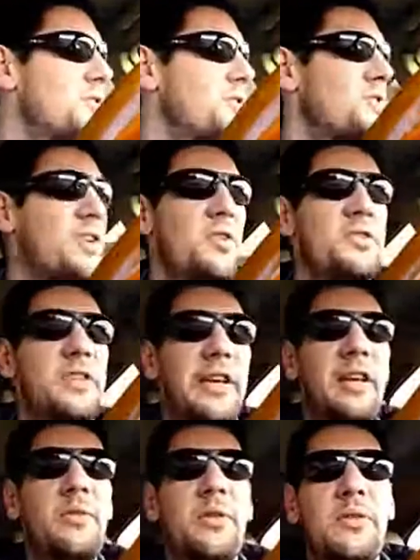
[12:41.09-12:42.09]
dangers
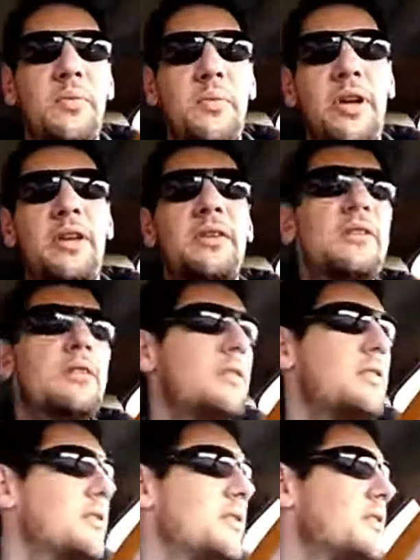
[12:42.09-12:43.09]
associated with the
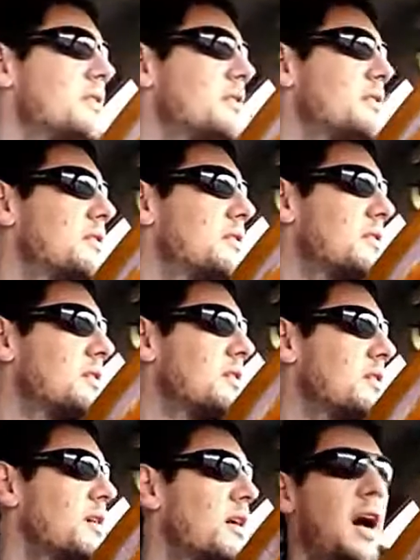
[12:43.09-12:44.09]
wind.
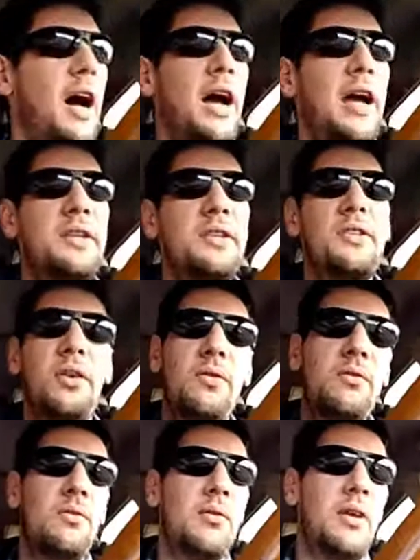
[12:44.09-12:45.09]
I
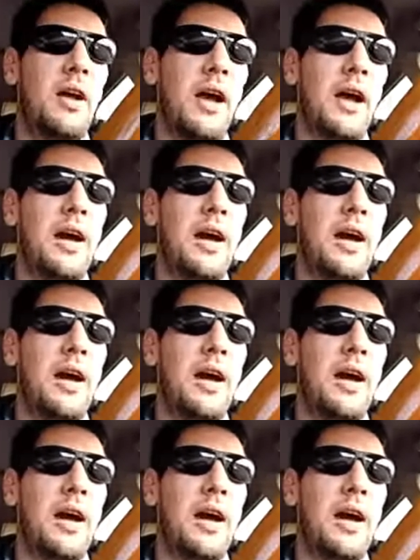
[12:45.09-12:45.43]
don't